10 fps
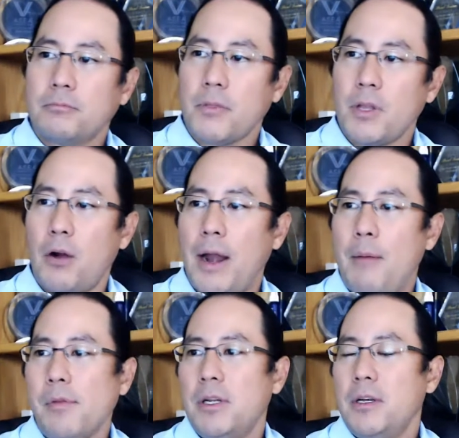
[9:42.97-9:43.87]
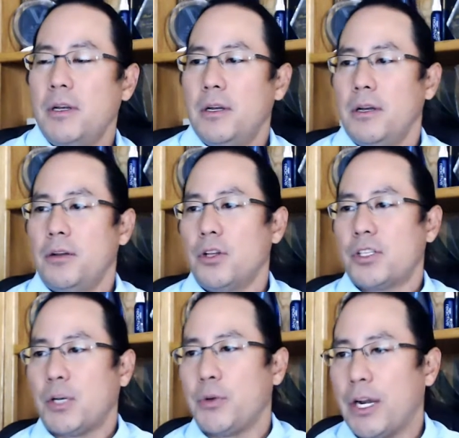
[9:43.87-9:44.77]
All right. Looks
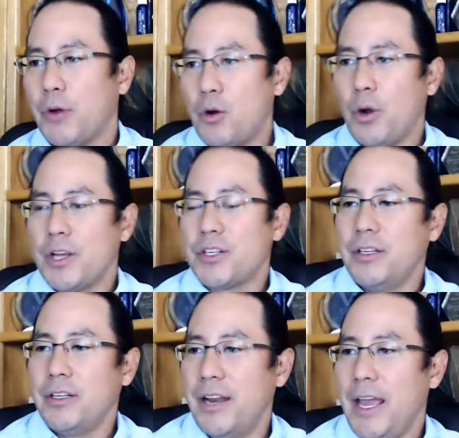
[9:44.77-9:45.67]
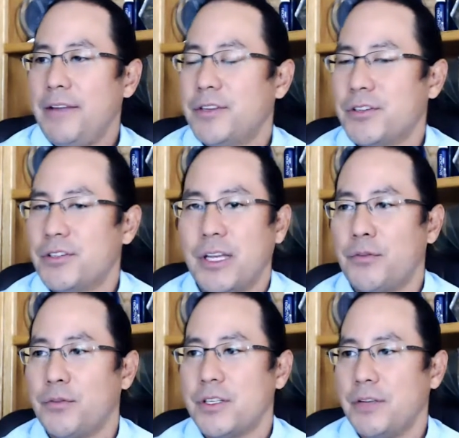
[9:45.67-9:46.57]
like we got a great question in today, just
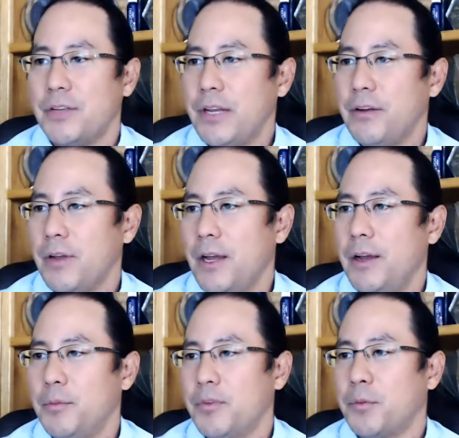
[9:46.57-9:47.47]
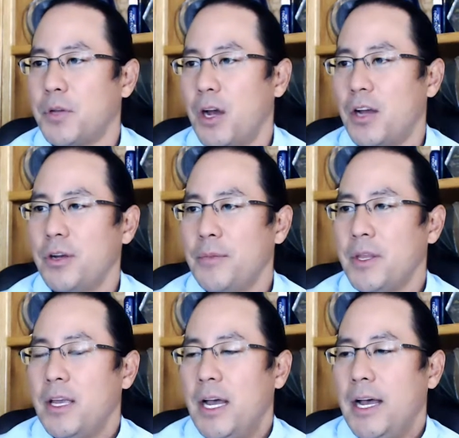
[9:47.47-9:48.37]
this evening, from Tandra.
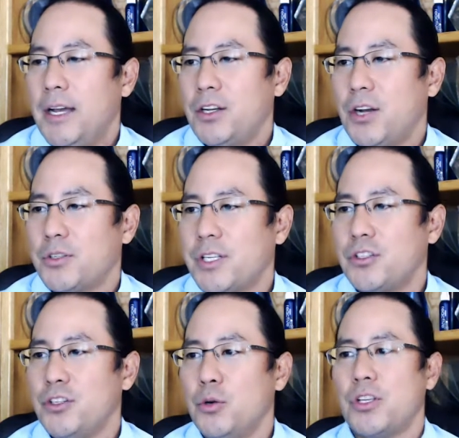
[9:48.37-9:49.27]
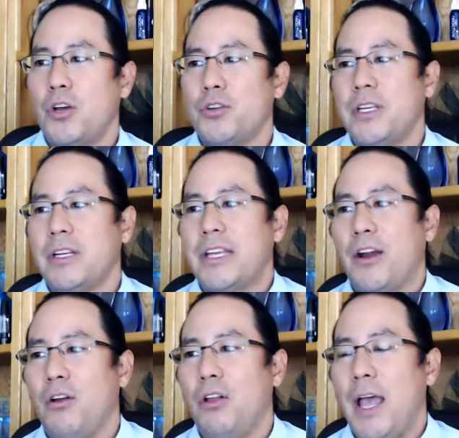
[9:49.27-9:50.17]
Tandra says, new associate
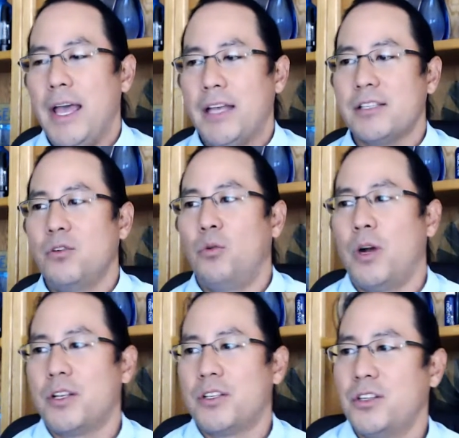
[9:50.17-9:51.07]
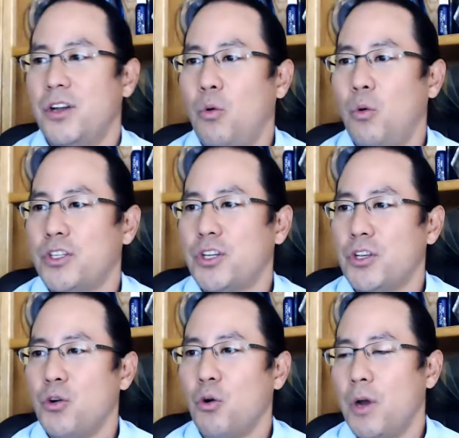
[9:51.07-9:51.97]
Carol S. wants to know what's
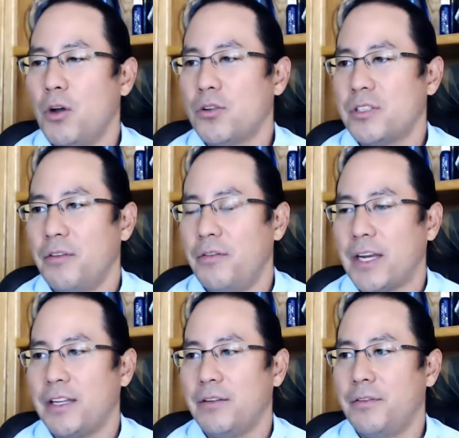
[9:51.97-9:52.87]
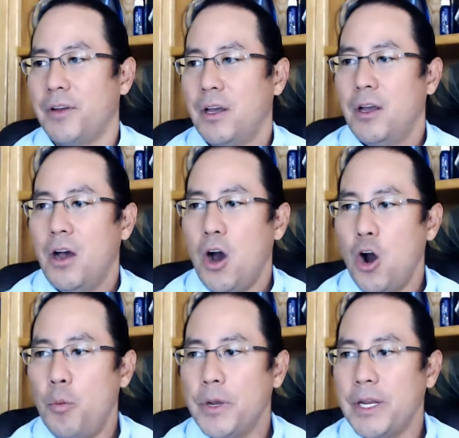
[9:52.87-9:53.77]
your most effective
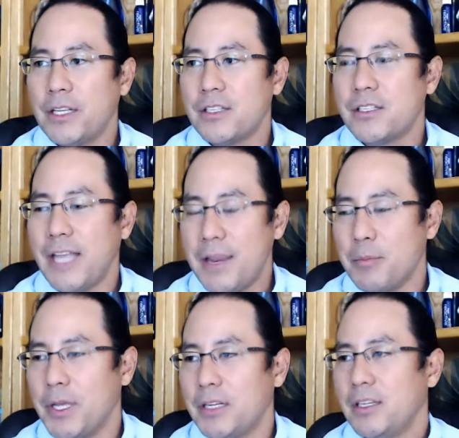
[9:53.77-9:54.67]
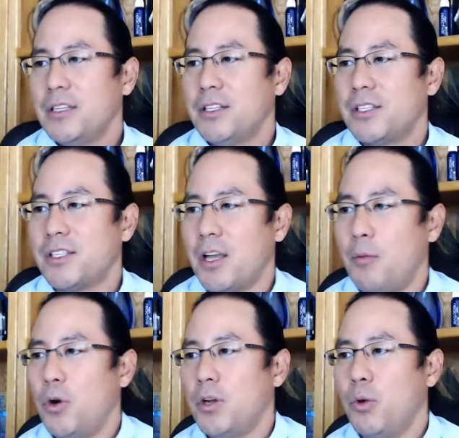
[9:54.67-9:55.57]
opening statement to
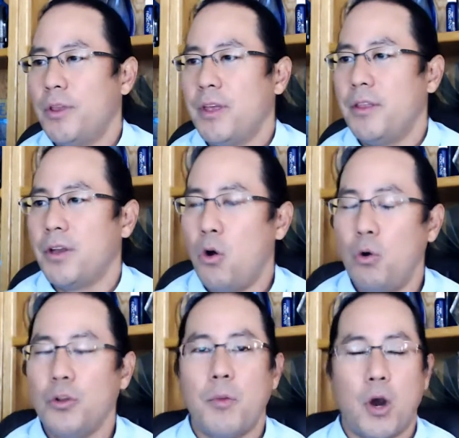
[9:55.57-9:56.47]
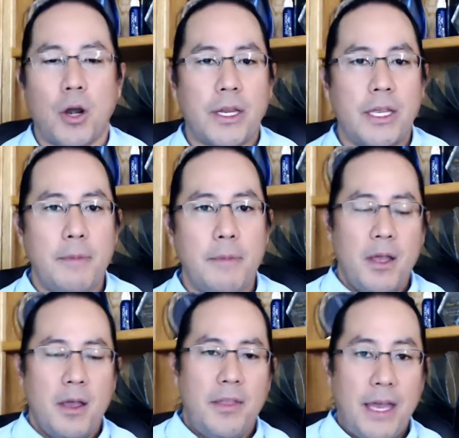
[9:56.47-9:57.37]
someone within the cold market
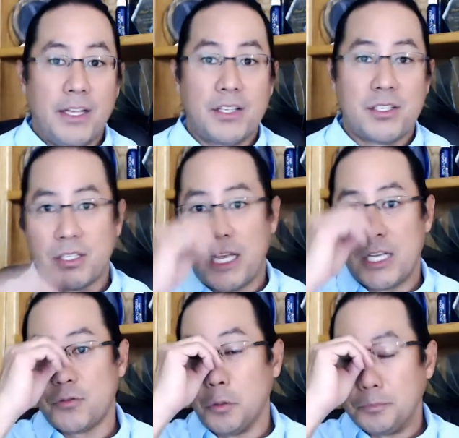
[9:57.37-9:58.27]
that is successful.